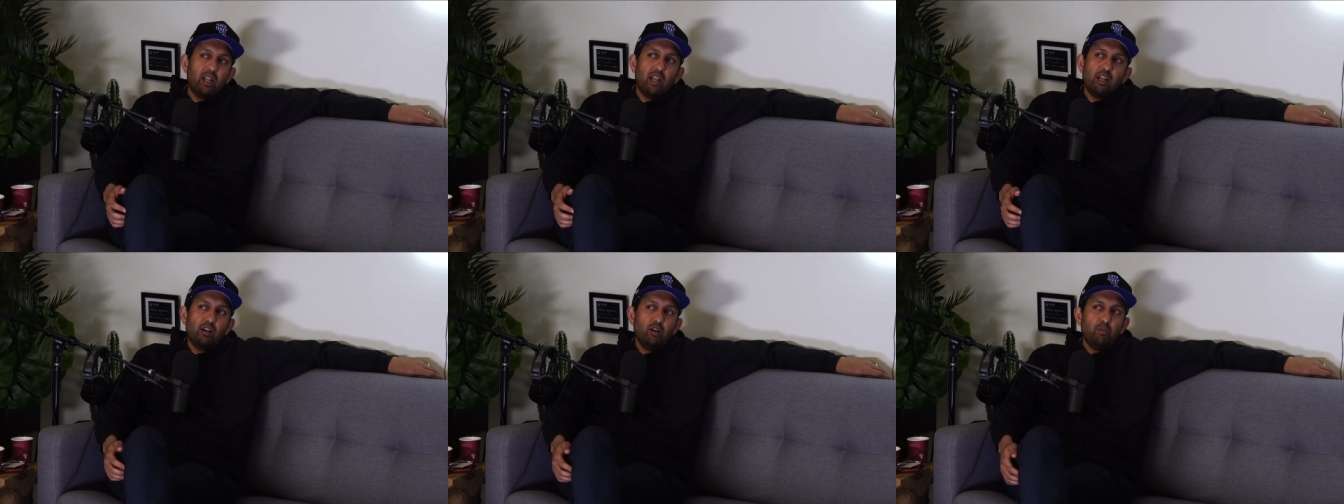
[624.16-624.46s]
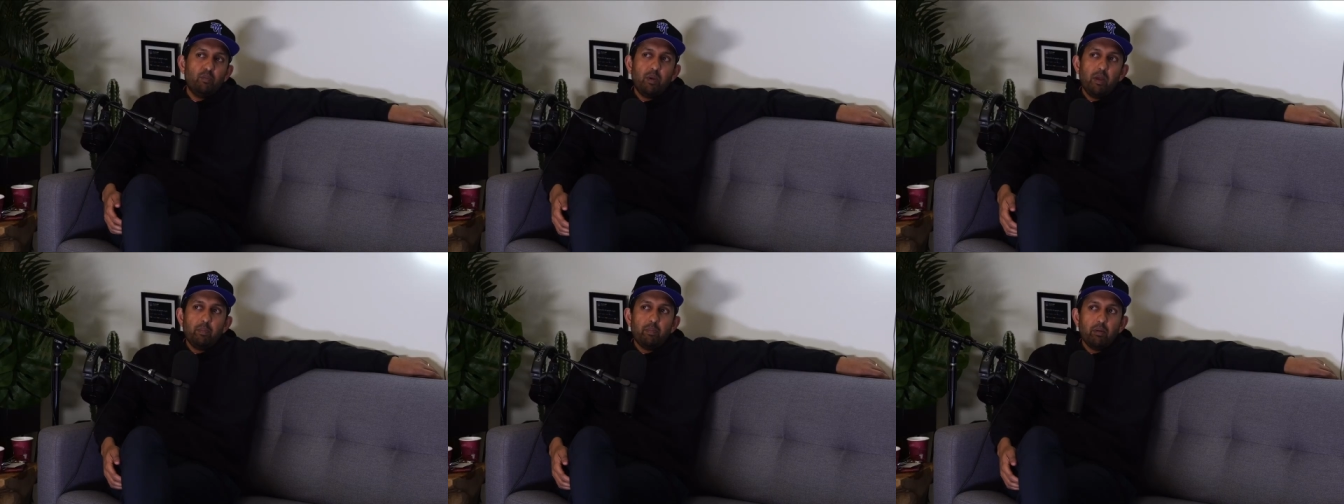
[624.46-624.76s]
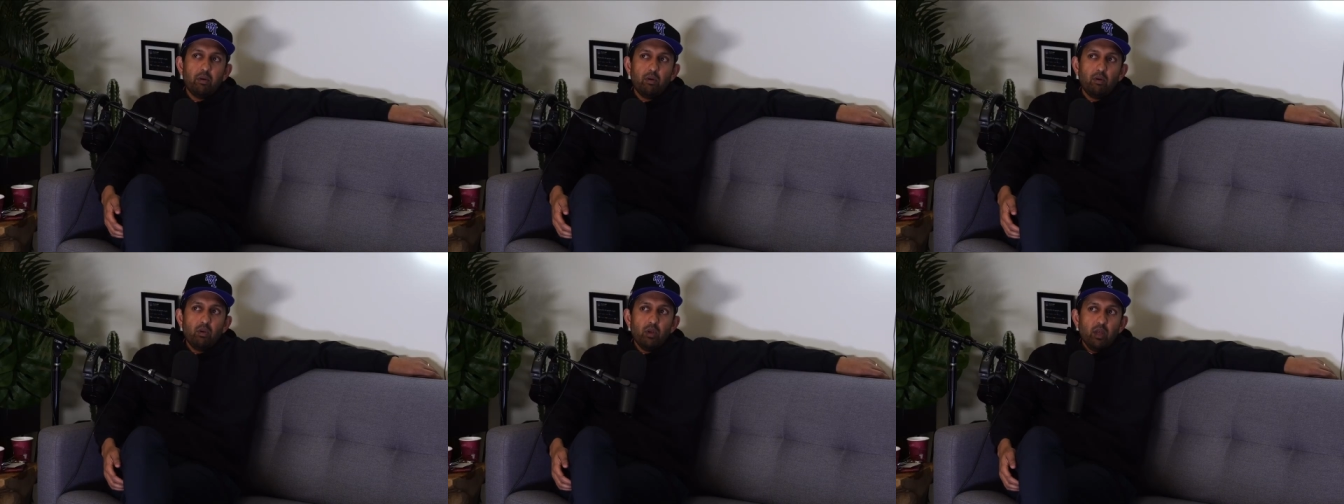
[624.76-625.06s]
I know
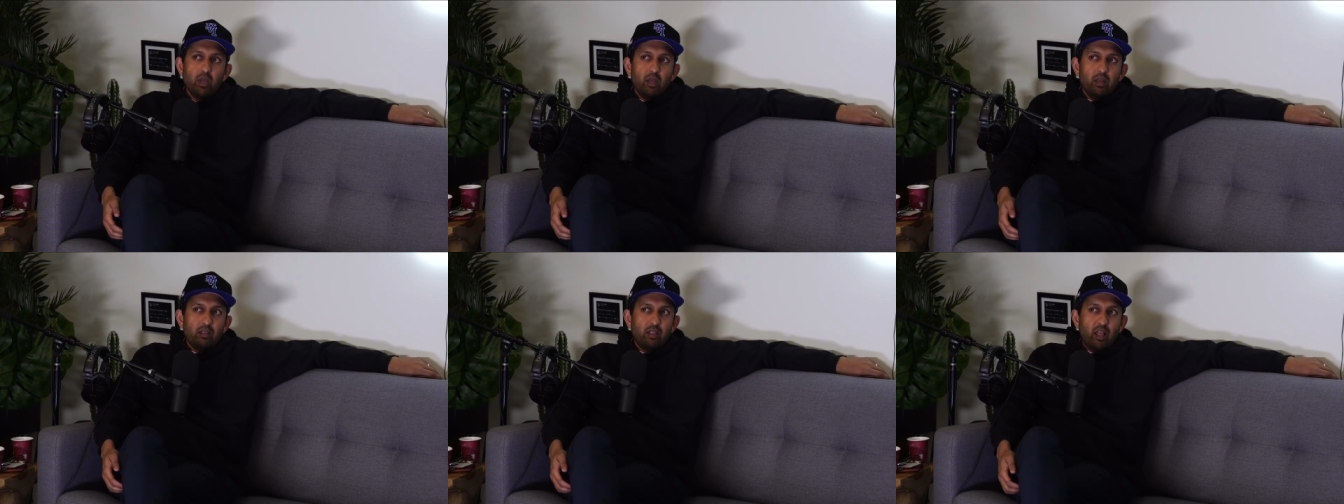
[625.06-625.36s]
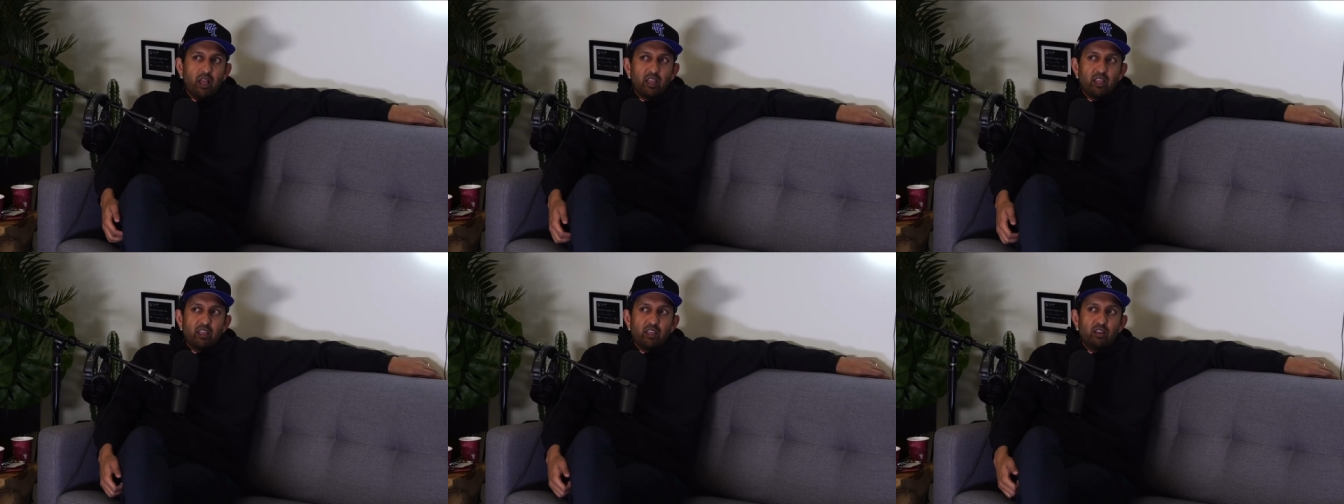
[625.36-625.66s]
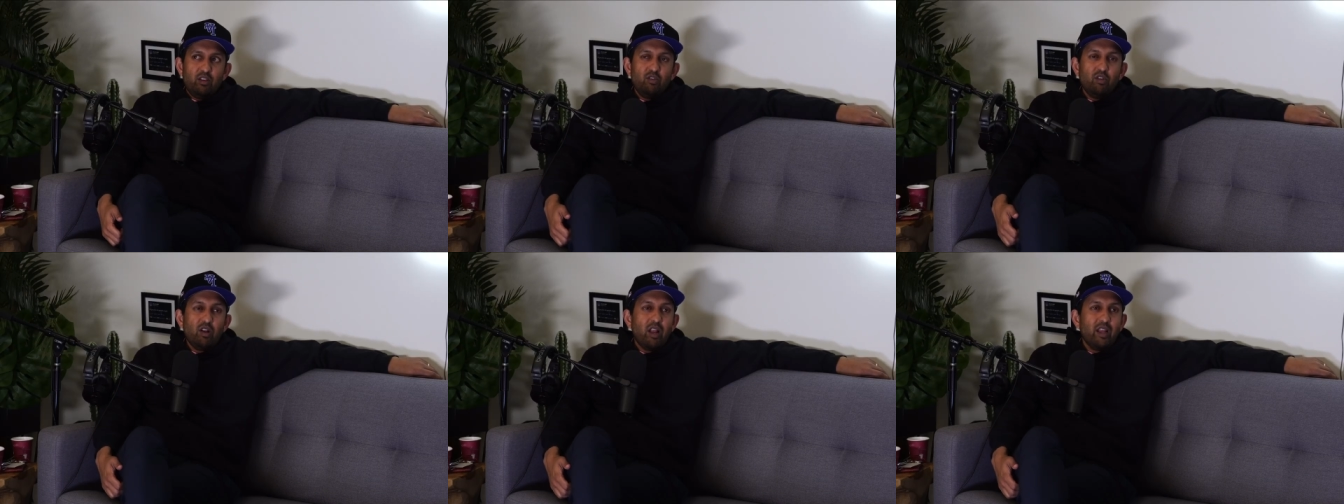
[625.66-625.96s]
people like,
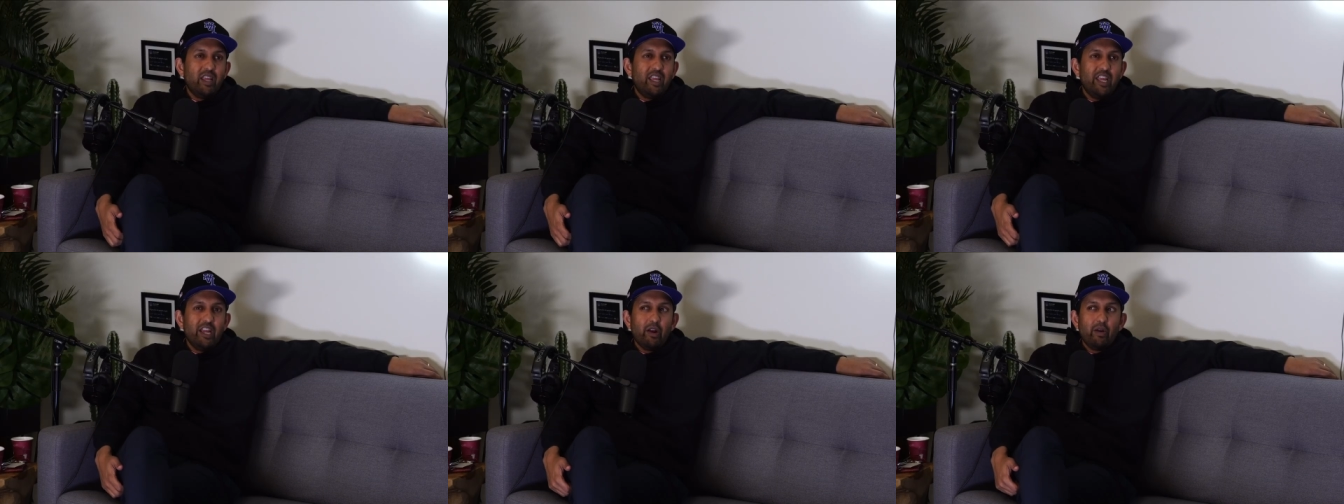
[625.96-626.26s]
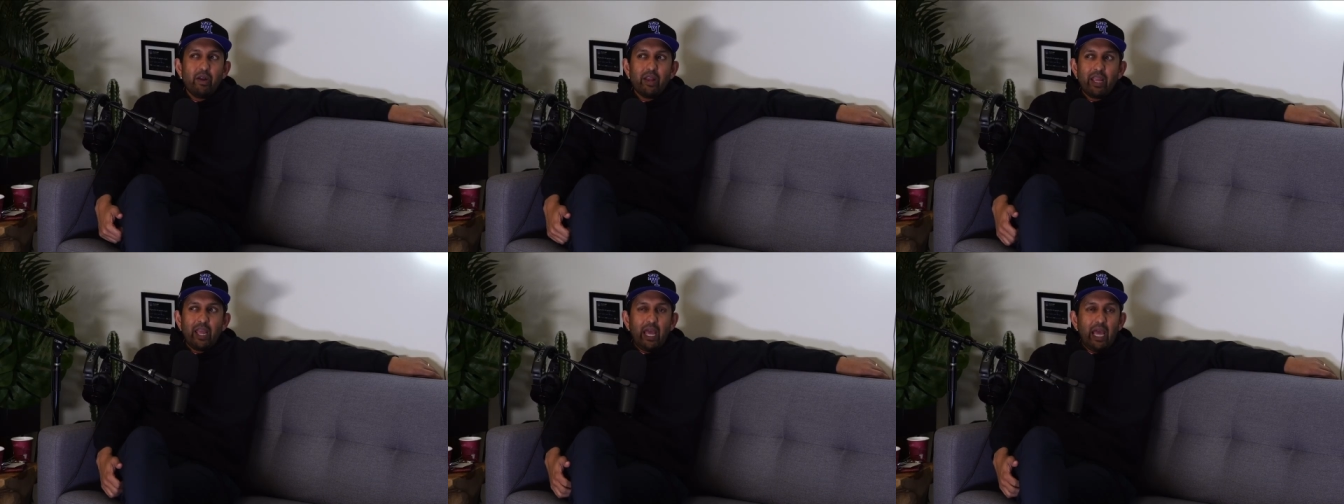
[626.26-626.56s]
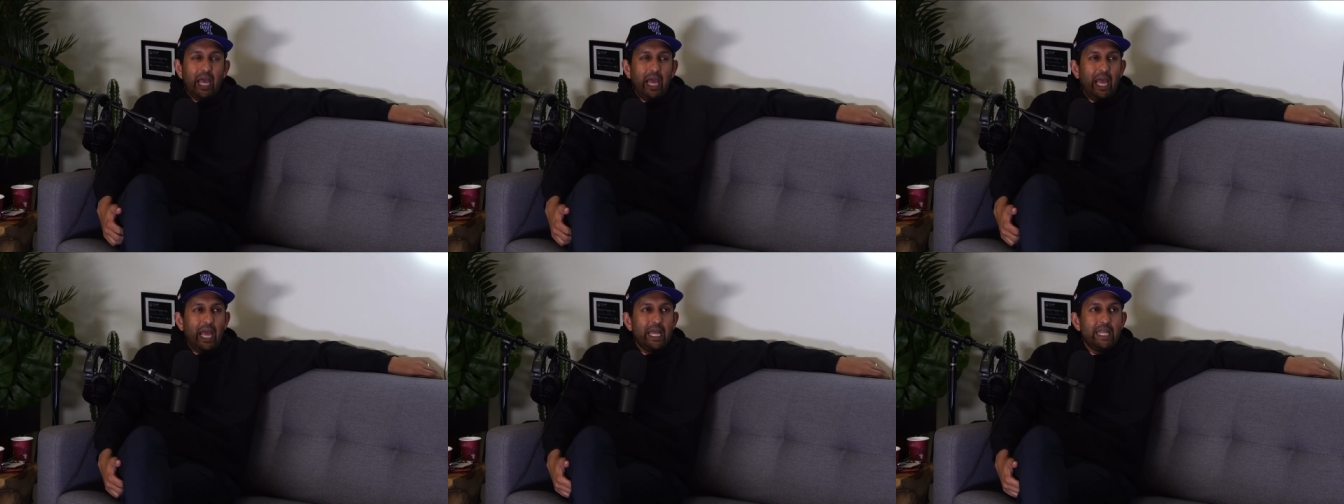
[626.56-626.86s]
you're not hearing
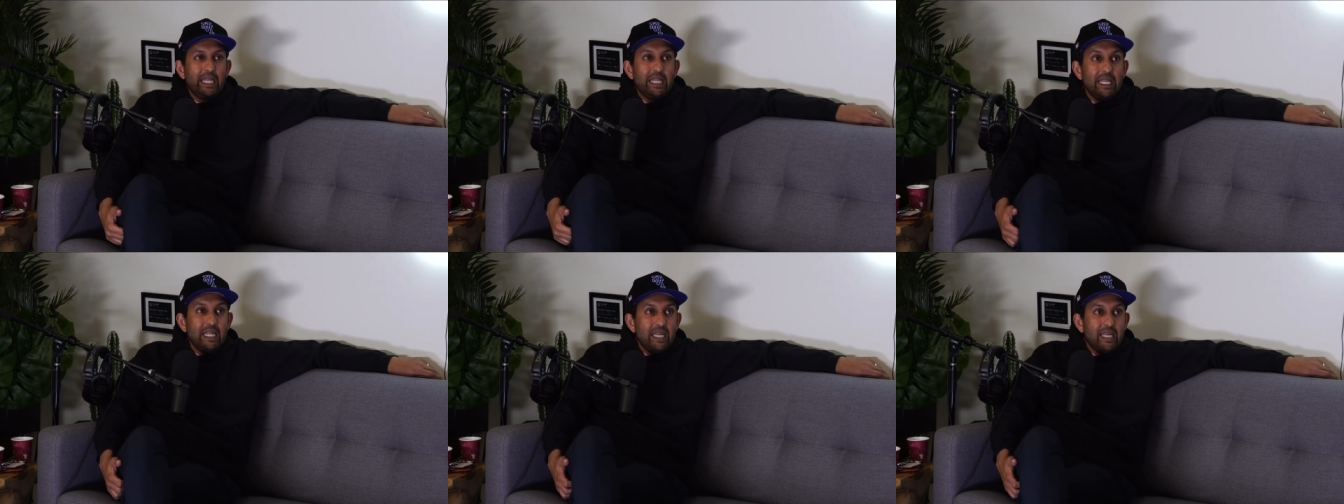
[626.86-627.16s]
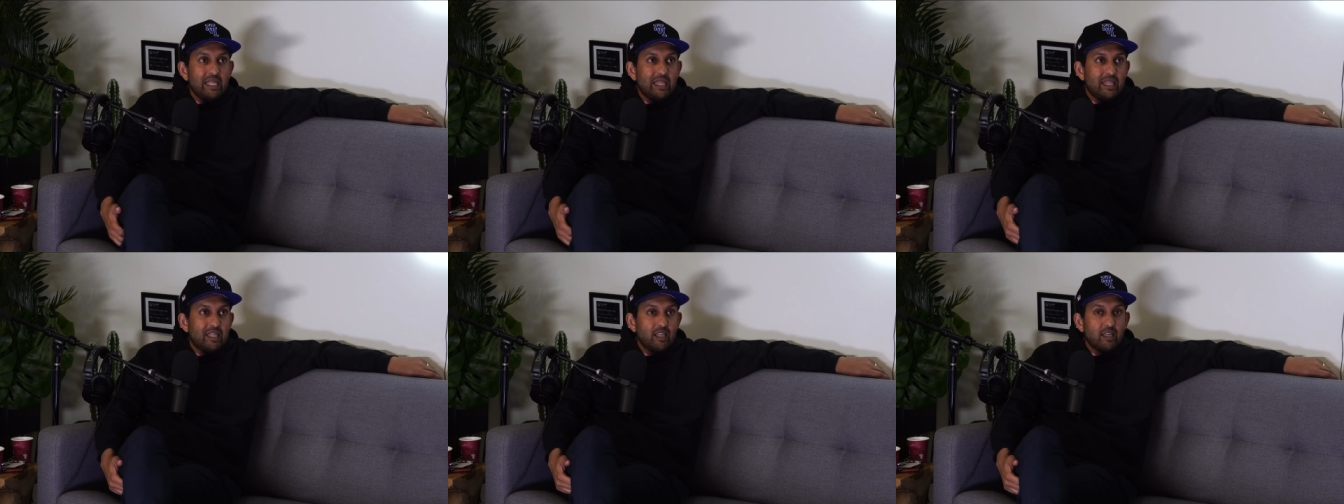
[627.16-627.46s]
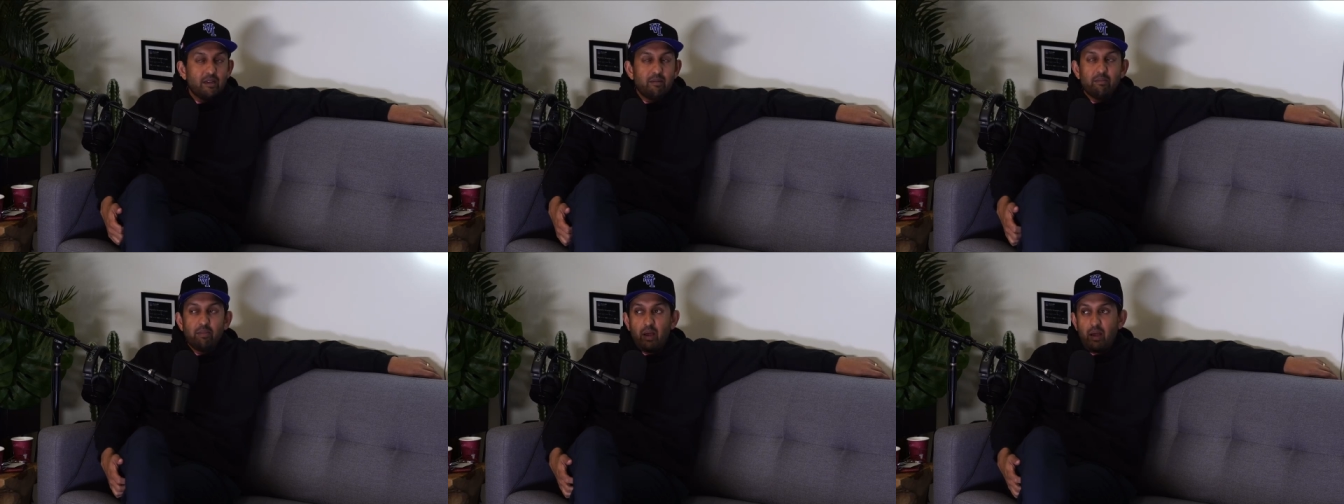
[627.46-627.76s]
anything
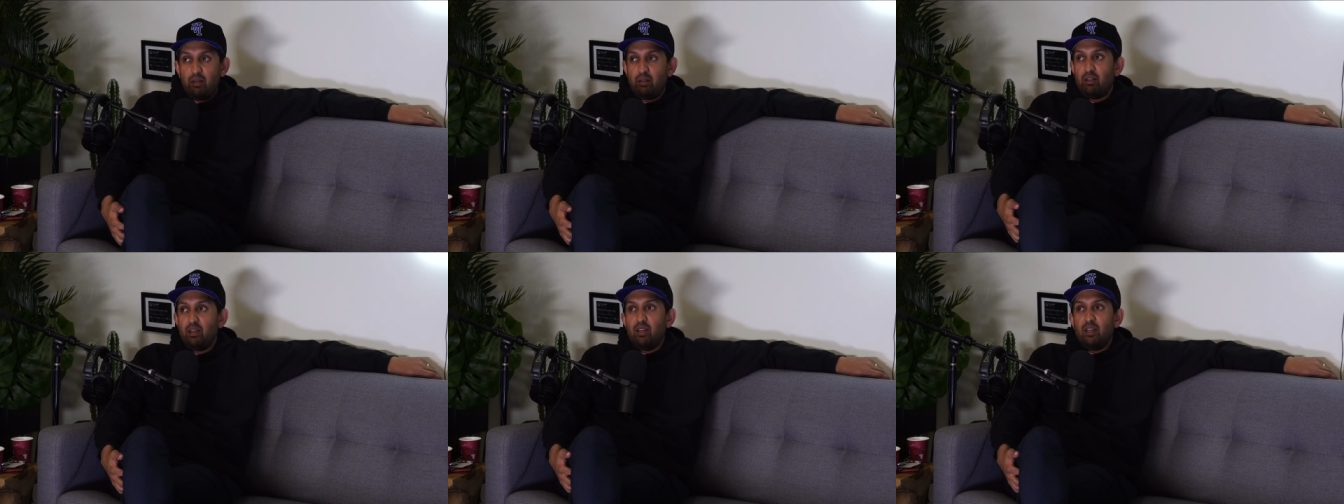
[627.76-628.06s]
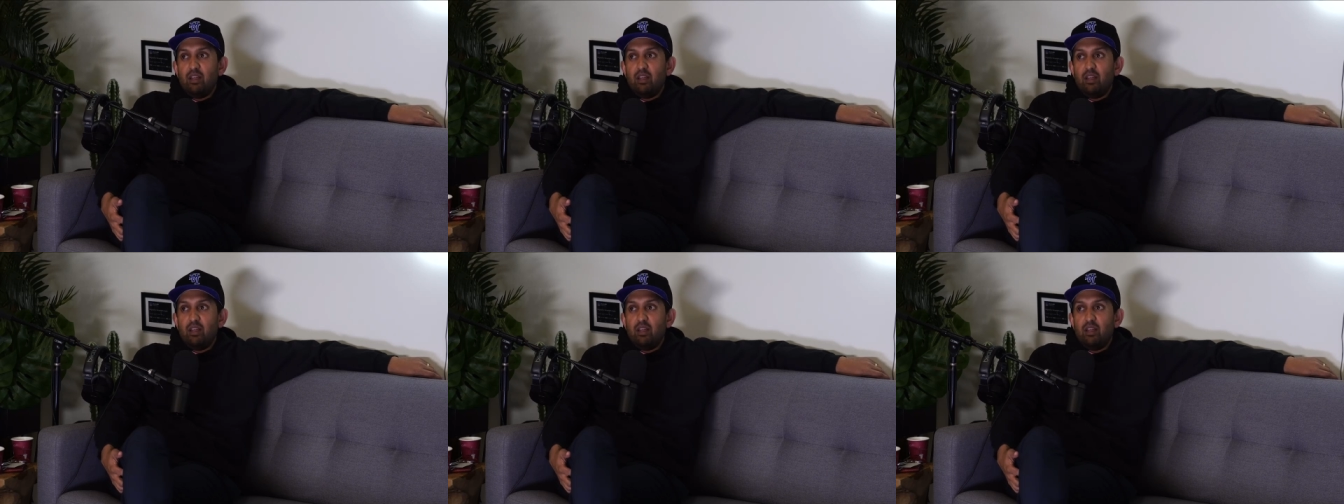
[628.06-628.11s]
about